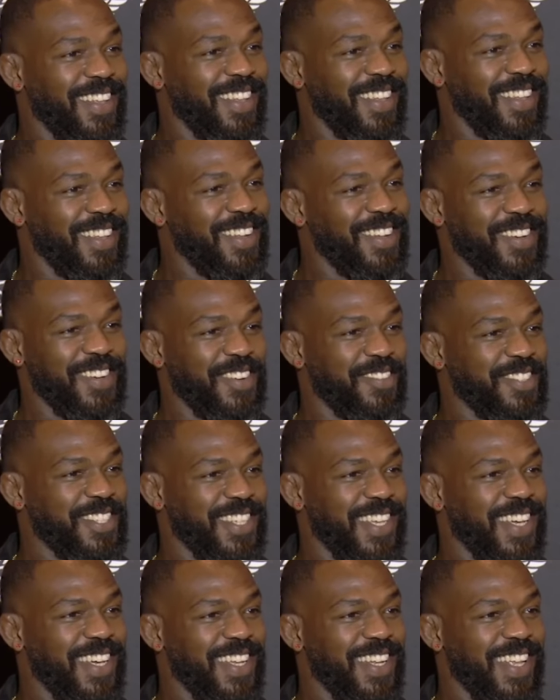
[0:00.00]
You know what I'm
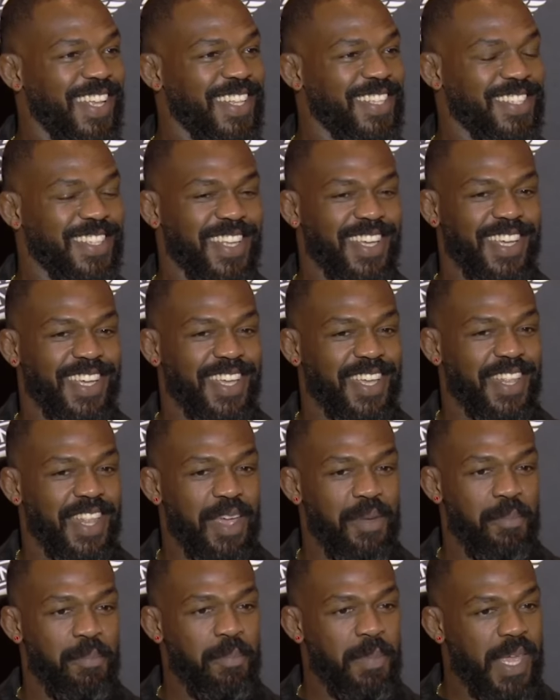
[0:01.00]
saying? It's like
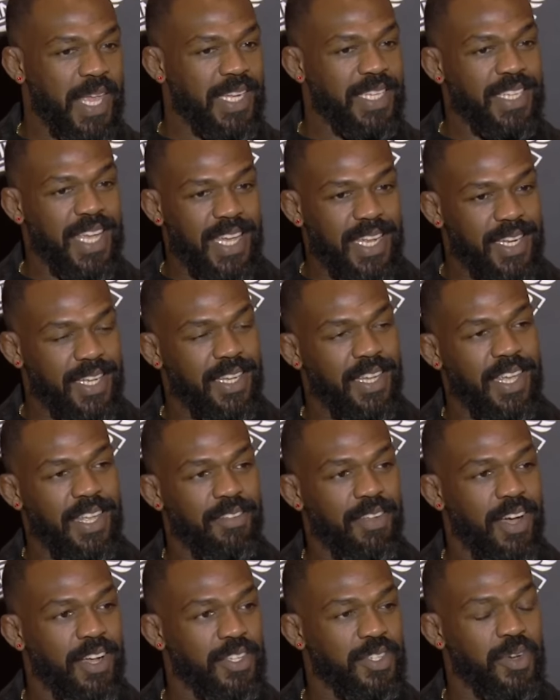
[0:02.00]
me and Dana and
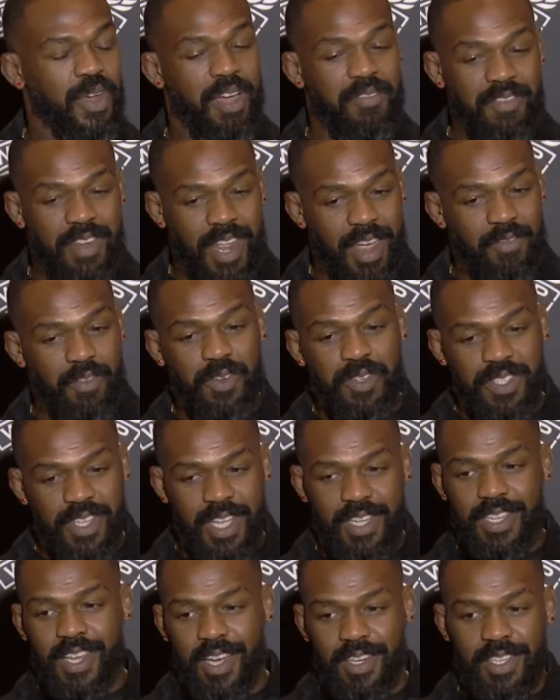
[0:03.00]
Hunter have never
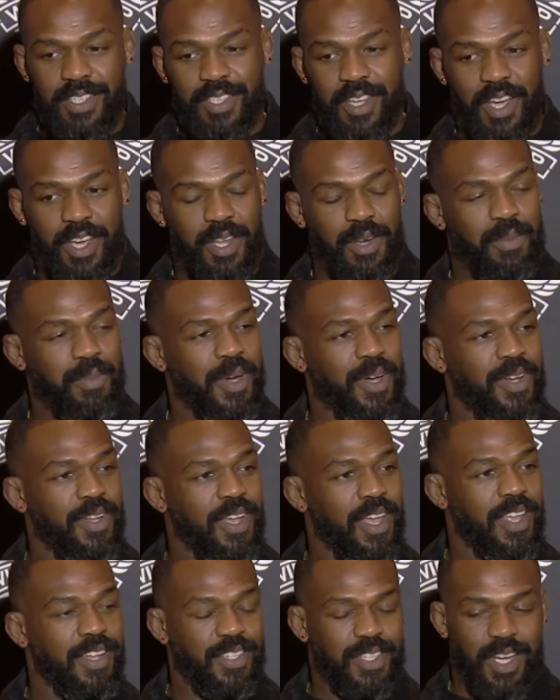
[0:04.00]
sat down and talking about
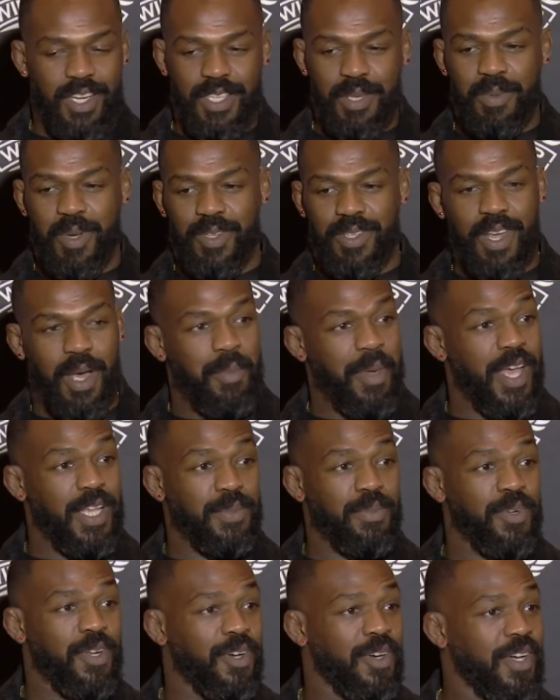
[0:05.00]
and talked about Tom
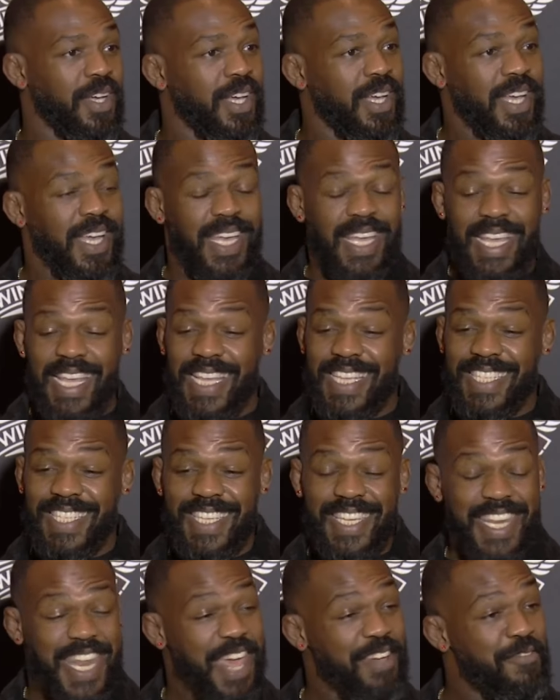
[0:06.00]
Aspinall. He's
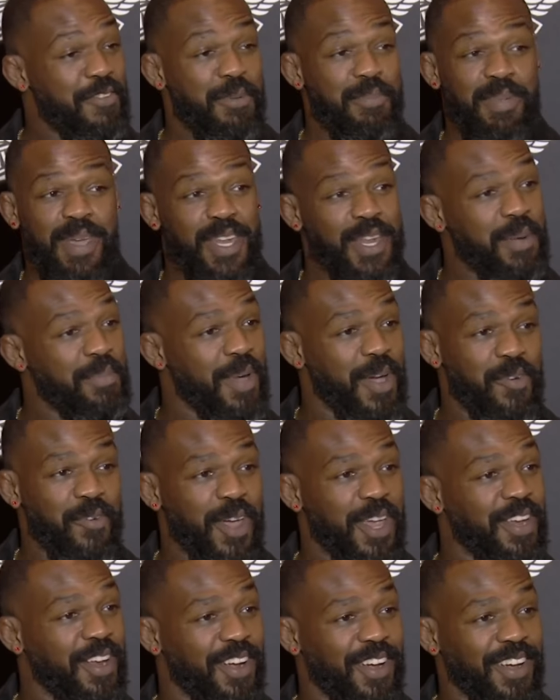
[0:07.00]
never been on my
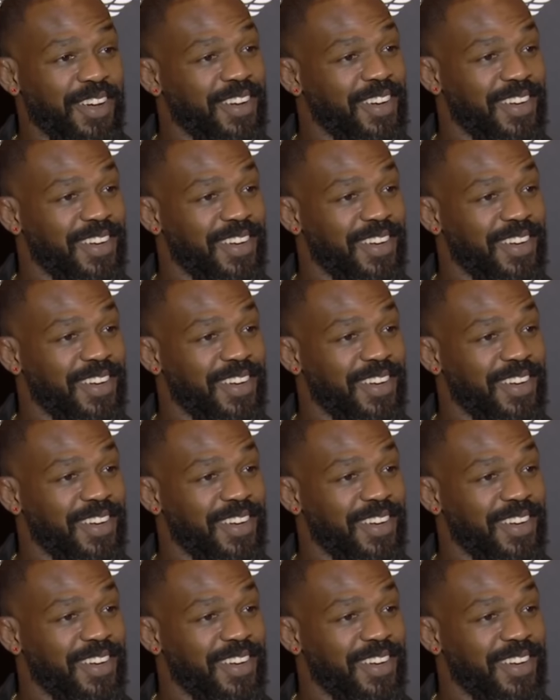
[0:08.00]
radar.